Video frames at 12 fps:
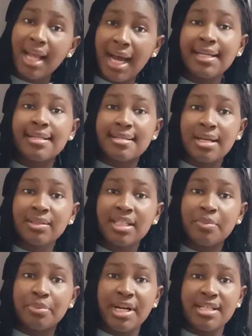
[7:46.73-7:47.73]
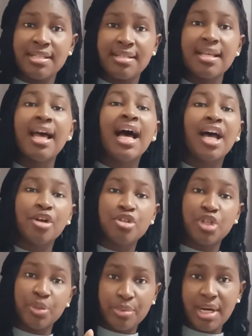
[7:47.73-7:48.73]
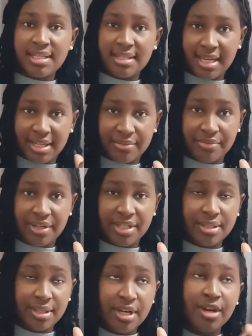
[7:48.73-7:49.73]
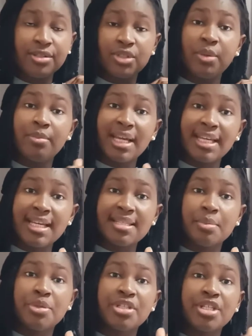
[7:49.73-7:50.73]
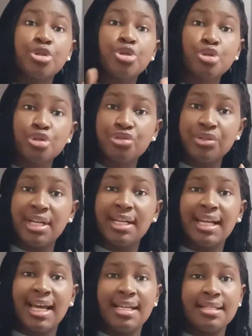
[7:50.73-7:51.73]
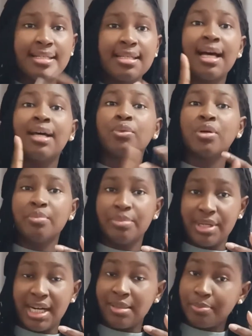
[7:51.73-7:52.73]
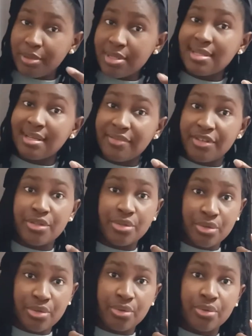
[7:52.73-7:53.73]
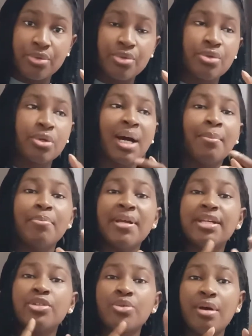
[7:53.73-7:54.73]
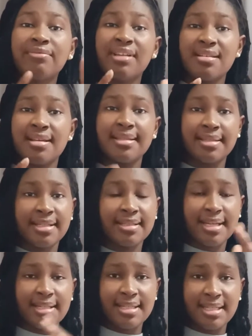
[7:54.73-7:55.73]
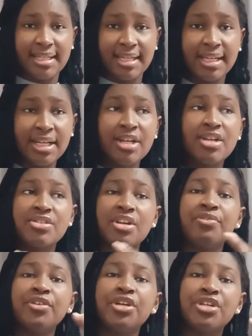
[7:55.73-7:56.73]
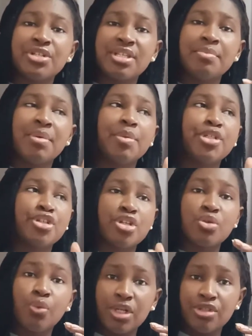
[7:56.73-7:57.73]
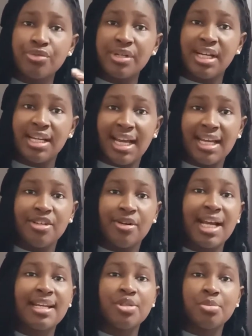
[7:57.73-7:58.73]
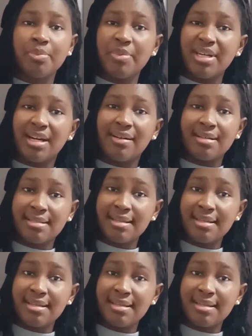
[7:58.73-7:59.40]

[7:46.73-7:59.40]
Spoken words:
at discounted prices, and also the prices are different. So in my case, I'm using 2 train lines and bus service to school. So I'm paying 12,330 yen. So if you're using maybe just 1 train line, you're likely to be paying around